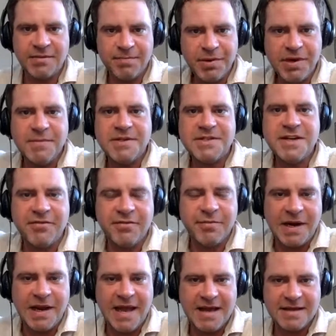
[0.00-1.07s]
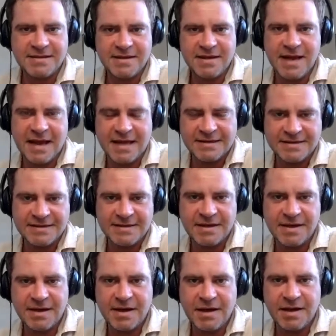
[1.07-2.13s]
pretty much everybody has has
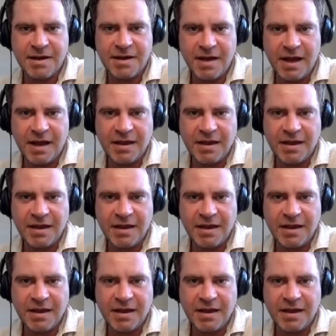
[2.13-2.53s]
a, uh, a, uh,